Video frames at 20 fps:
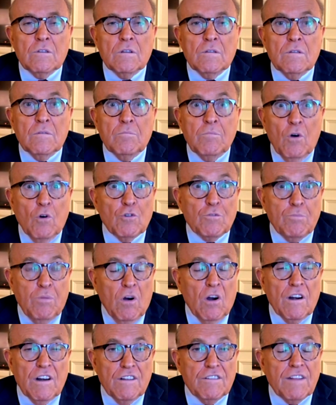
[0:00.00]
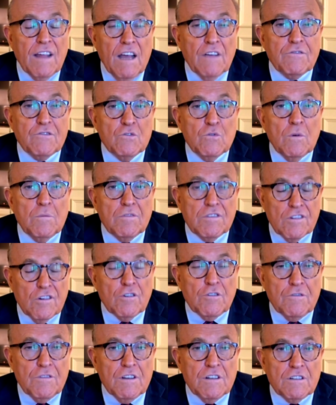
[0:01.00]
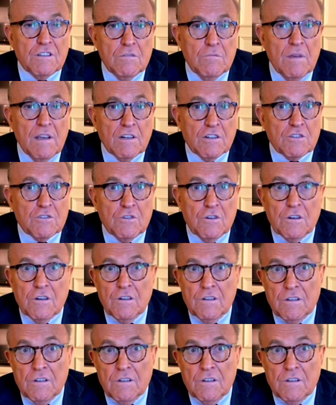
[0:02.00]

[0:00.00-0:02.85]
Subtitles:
both parties have to observe it to make sure